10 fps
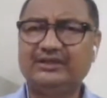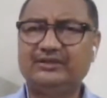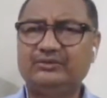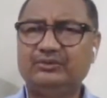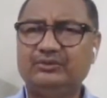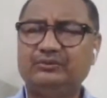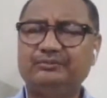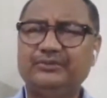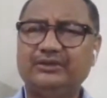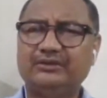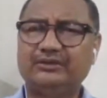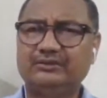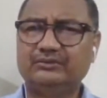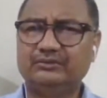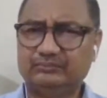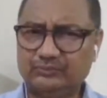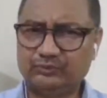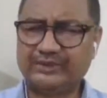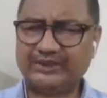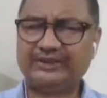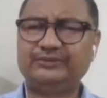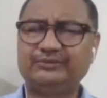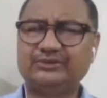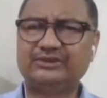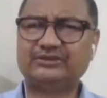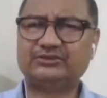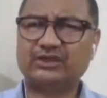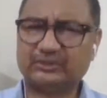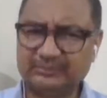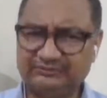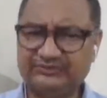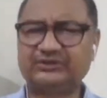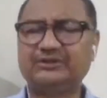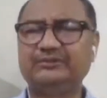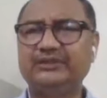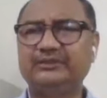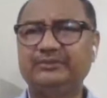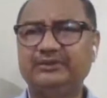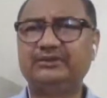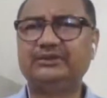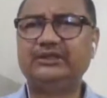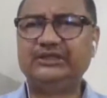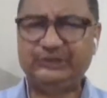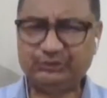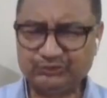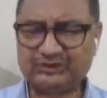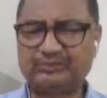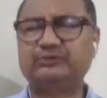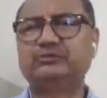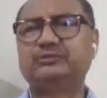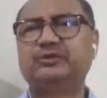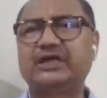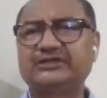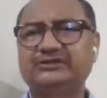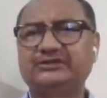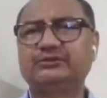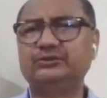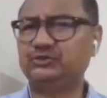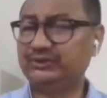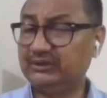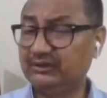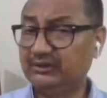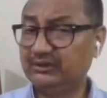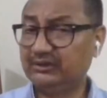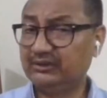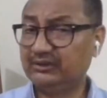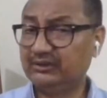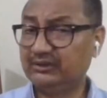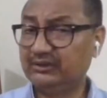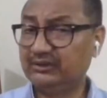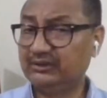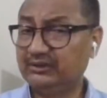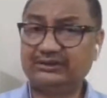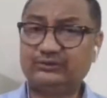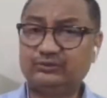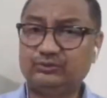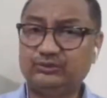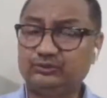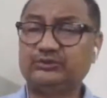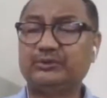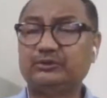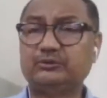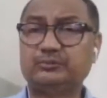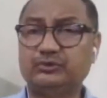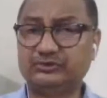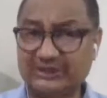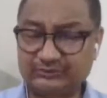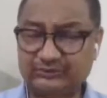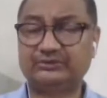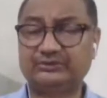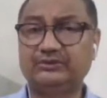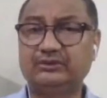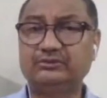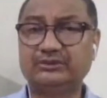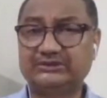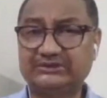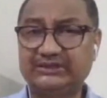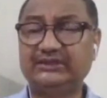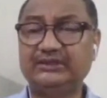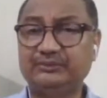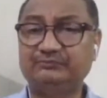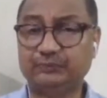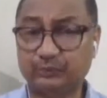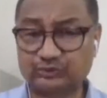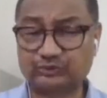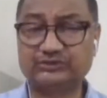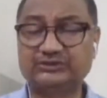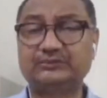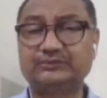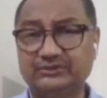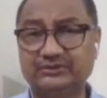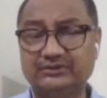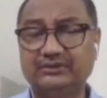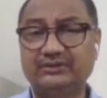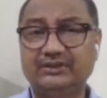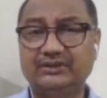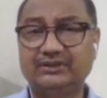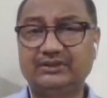you know, uh, where, you know, there is a lot of division of labor, huge amount of production, which will, uh, you know, later lead to huge amount of consumption, or you can say in a way, forced consumption.